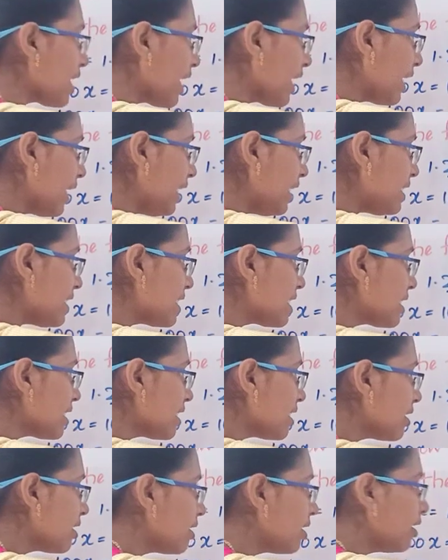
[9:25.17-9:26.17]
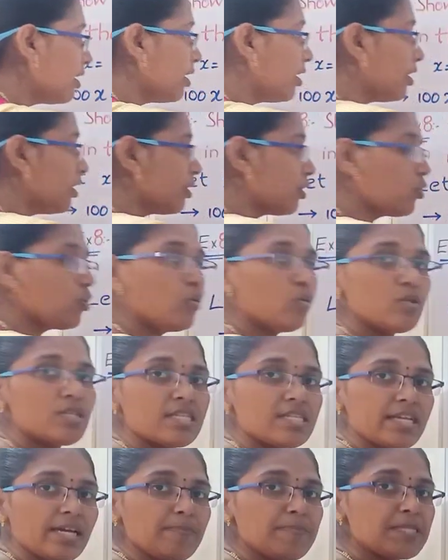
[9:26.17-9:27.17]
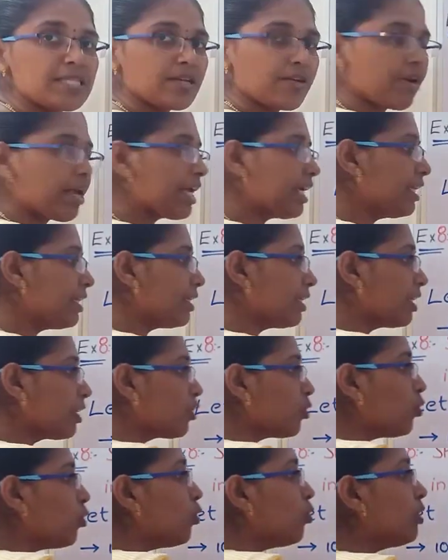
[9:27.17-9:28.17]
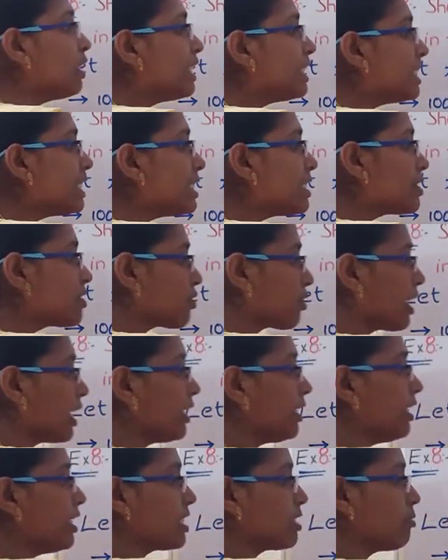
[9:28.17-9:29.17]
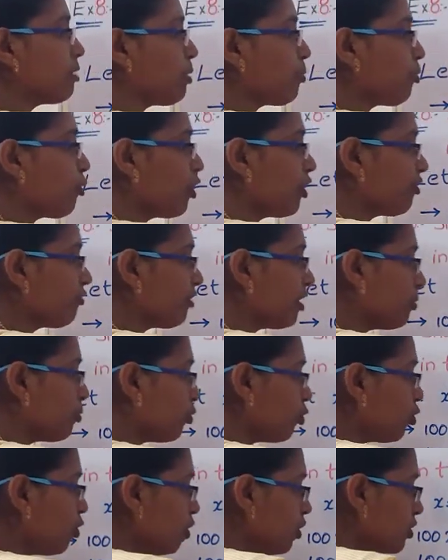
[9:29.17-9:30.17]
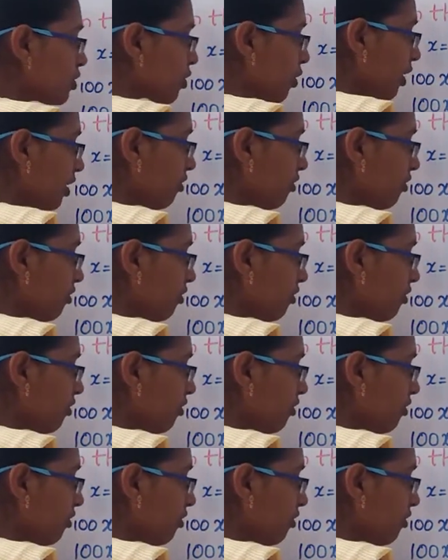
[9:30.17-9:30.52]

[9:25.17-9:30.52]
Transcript: sides, two steps right, two digits right, decimal point will move. So